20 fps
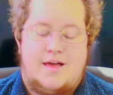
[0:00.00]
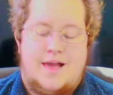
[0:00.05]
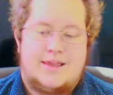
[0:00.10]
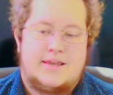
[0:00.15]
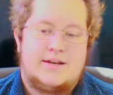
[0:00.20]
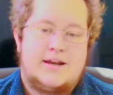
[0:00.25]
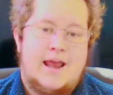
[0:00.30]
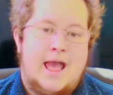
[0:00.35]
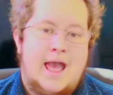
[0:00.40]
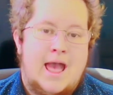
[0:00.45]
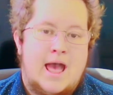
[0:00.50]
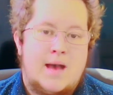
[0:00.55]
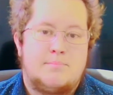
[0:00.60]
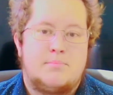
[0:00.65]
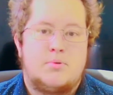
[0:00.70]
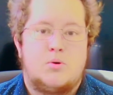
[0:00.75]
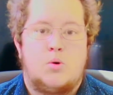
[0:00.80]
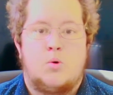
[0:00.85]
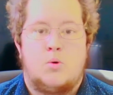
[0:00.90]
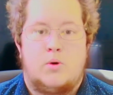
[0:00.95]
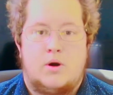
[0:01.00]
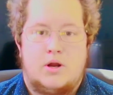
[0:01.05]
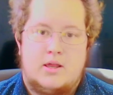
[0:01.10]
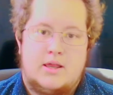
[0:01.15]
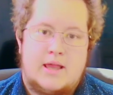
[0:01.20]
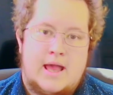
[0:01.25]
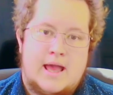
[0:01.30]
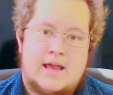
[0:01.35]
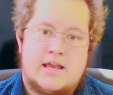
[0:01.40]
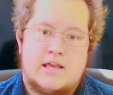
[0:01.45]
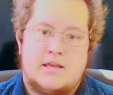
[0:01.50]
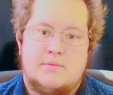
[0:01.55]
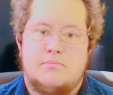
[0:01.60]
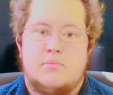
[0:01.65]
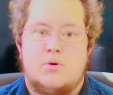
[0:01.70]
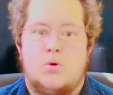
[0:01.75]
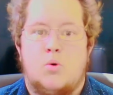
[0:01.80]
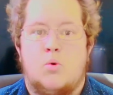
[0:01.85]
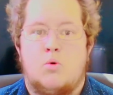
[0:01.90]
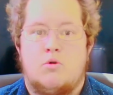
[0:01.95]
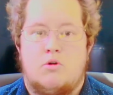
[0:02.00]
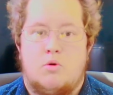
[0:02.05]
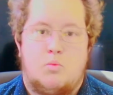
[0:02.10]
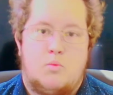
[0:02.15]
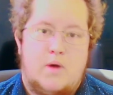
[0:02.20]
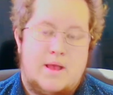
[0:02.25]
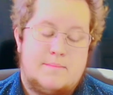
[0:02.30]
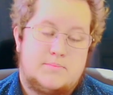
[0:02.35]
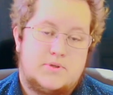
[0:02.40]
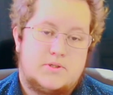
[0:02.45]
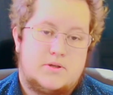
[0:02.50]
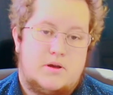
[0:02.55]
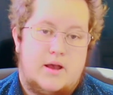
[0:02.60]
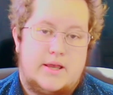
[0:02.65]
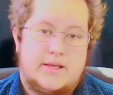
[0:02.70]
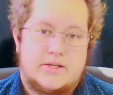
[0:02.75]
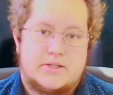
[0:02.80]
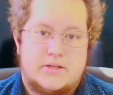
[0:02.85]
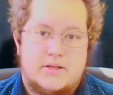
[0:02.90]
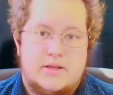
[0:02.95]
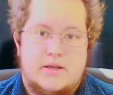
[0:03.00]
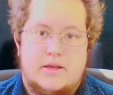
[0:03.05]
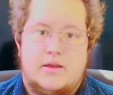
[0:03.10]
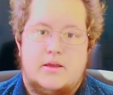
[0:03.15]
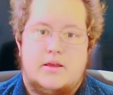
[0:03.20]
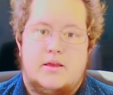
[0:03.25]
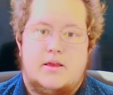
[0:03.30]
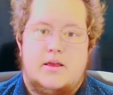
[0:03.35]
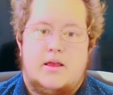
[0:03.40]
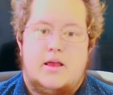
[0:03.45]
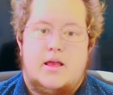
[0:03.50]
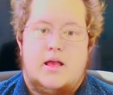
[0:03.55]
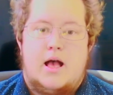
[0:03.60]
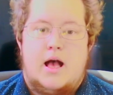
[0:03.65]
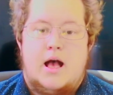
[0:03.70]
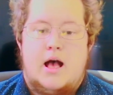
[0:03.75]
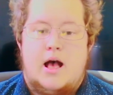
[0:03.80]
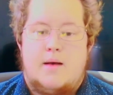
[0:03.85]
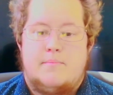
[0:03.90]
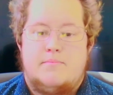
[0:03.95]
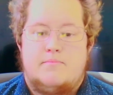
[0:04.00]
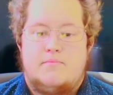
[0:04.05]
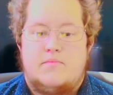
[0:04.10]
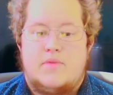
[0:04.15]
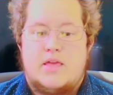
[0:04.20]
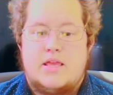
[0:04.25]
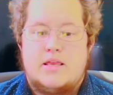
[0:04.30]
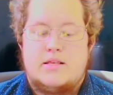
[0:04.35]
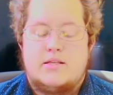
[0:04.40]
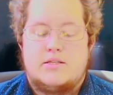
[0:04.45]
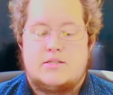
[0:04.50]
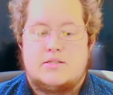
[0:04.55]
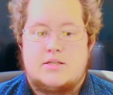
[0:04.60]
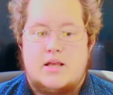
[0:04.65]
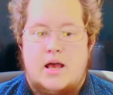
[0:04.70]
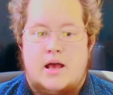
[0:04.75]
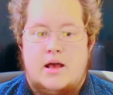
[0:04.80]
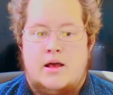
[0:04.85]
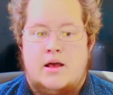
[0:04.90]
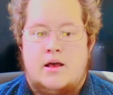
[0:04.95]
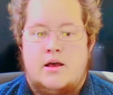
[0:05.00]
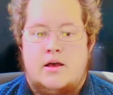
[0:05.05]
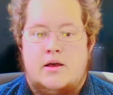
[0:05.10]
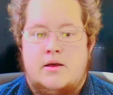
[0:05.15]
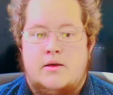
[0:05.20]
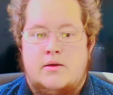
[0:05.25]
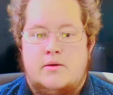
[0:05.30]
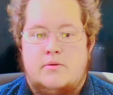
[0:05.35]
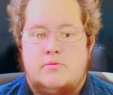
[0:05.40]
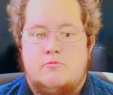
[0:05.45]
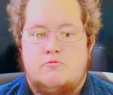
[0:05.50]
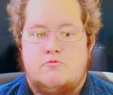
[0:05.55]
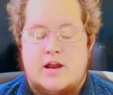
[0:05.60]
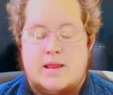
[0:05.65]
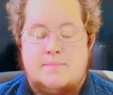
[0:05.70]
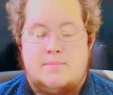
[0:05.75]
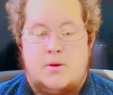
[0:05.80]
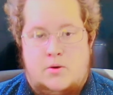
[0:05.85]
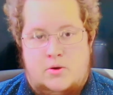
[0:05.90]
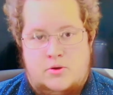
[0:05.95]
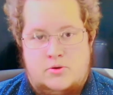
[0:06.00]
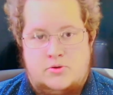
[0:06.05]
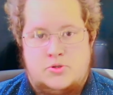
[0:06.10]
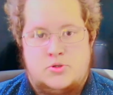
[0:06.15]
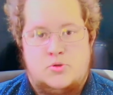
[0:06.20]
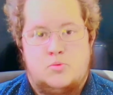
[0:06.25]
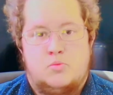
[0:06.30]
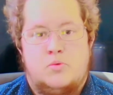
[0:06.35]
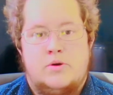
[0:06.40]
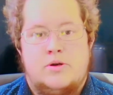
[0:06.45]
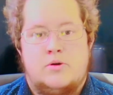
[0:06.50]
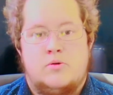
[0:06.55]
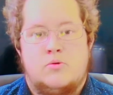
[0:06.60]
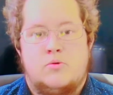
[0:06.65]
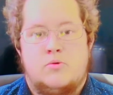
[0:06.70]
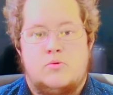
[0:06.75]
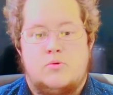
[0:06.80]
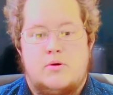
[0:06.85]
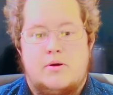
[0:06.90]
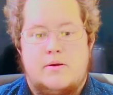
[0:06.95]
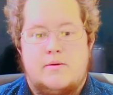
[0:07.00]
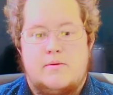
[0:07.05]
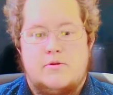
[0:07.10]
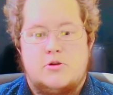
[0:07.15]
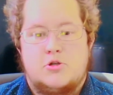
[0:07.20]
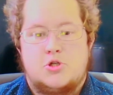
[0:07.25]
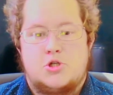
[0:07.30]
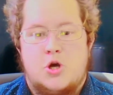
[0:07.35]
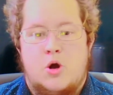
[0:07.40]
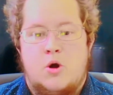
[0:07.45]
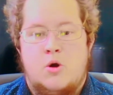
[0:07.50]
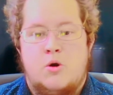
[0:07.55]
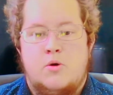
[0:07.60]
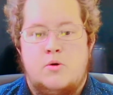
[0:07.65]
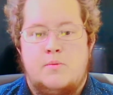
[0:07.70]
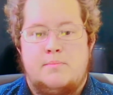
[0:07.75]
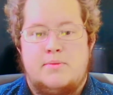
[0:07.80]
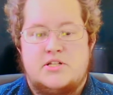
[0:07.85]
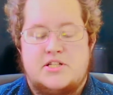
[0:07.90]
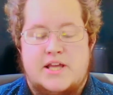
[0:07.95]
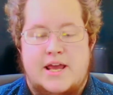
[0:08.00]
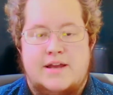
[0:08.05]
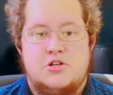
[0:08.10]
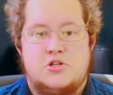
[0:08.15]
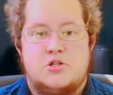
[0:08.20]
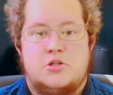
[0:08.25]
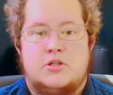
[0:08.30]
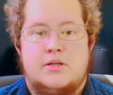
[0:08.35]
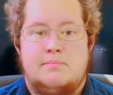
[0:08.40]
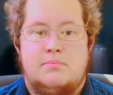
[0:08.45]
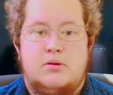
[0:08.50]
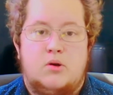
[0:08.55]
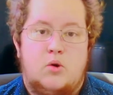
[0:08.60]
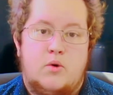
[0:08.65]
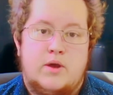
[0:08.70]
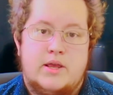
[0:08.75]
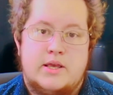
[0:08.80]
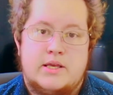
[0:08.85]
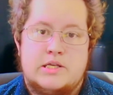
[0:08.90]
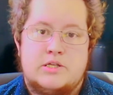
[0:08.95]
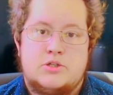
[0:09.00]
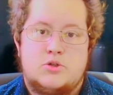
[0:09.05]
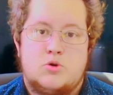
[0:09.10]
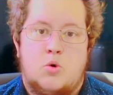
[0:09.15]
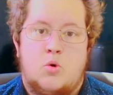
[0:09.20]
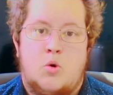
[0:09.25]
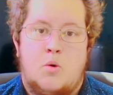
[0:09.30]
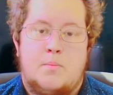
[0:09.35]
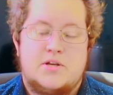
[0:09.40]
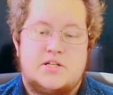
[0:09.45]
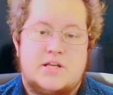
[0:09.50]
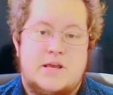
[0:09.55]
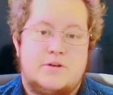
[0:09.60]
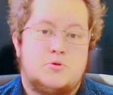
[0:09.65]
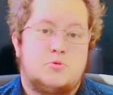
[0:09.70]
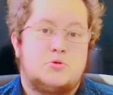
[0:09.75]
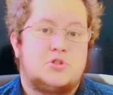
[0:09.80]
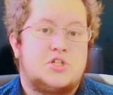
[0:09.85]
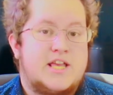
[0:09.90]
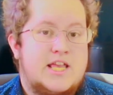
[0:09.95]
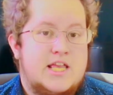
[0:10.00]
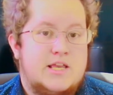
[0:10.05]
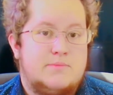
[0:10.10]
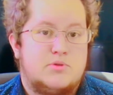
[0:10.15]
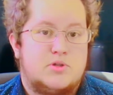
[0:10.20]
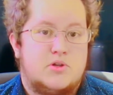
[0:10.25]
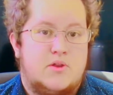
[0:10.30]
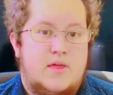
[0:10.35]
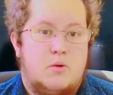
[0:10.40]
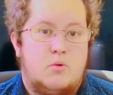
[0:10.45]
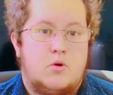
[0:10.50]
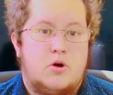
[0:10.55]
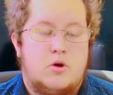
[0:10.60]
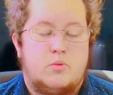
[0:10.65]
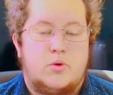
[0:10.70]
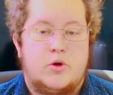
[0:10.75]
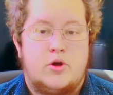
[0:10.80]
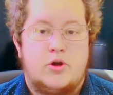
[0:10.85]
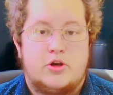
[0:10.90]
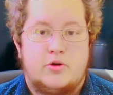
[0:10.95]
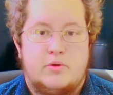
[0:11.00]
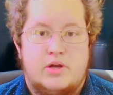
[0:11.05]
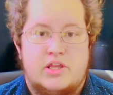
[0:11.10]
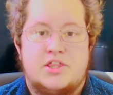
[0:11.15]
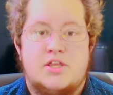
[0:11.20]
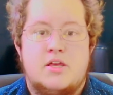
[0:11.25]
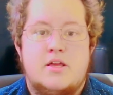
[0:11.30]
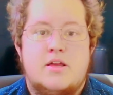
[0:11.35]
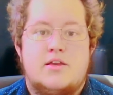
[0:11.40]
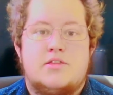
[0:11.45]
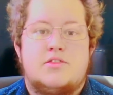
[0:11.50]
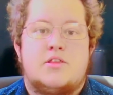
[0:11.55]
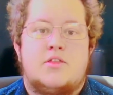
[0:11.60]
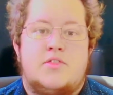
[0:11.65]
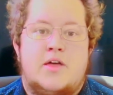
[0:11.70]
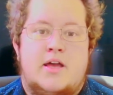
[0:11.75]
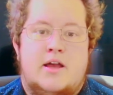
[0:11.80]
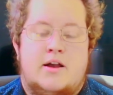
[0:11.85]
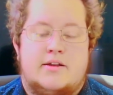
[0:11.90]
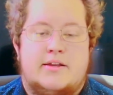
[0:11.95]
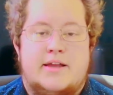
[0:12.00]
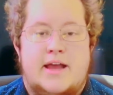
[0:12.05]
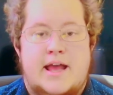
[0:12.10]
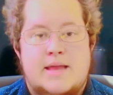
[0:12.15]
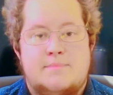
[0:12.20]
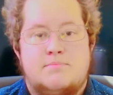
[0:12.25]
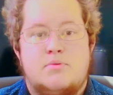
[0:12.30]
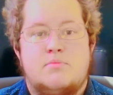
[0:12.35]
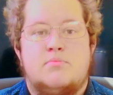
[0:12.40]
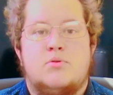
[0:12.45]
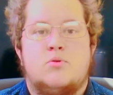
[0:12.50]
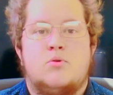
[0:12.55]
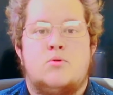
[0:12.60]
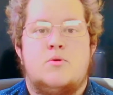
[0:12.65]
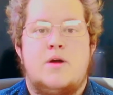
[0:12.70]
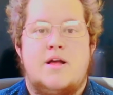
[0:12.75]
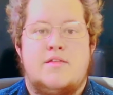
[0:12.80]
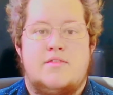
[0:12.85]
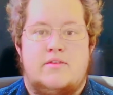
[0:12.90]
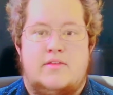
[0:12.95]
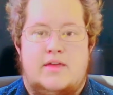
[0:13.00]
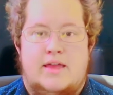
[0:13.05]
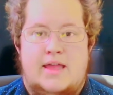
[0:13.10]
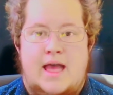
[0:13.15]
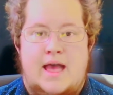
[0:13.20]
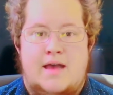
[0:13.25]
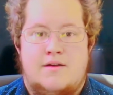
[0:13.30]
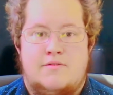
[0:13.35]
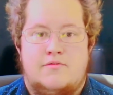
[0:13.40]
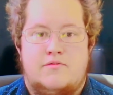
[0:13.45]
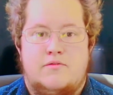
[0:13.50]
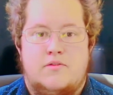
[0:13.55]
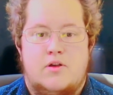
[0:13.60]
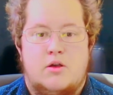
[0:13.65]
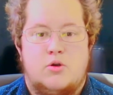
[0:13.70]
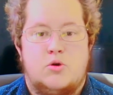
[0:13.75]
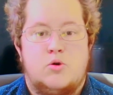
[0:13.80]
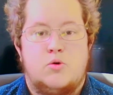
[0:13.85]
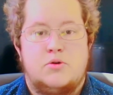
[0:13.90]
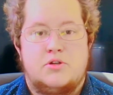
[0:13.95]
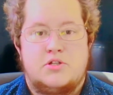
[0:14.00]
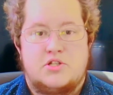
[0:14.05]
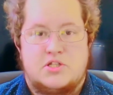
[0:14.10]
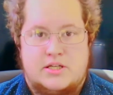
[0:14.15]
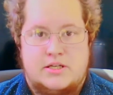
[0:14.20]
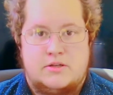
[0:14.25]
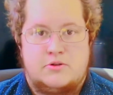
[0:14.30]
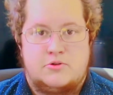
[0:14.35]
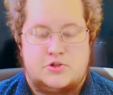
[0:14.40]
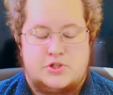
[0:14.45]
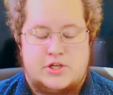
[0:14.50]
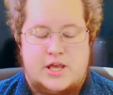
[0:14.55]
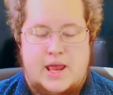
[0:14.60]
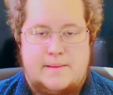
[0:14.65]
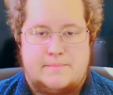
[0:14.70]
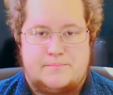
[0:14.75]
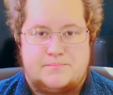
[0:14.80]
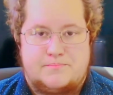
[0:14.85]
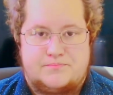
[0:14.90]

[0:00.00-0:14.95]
like an app or a game or a website. These repos will show potential employers or potential teams that they want to work with that they are capable and that they have a good skill set.